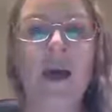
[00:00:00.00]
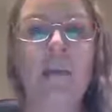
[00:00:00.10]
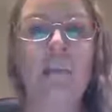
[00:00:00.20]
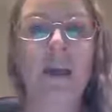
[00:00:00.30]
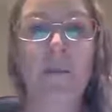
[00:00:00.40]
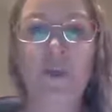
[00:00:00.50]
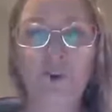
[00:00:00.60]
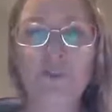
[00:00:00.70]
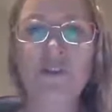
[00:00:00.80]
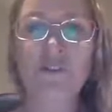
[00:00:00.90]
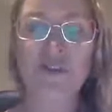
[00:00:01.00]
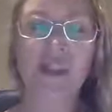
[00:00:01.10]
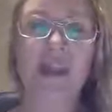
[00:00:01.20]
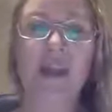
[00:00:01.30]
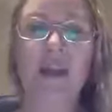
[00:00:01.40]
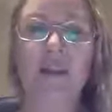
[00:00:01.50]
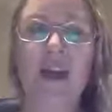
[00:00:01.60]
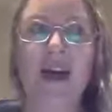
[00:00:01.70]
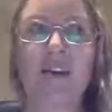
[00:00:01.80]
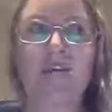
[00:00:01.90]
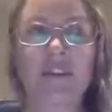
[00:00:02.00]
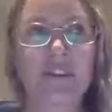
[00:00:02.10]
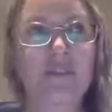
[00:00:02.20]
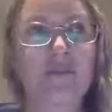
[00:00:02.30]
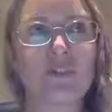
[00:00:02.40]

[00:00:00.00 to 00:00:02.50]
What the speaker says: But I'm also thinking about physical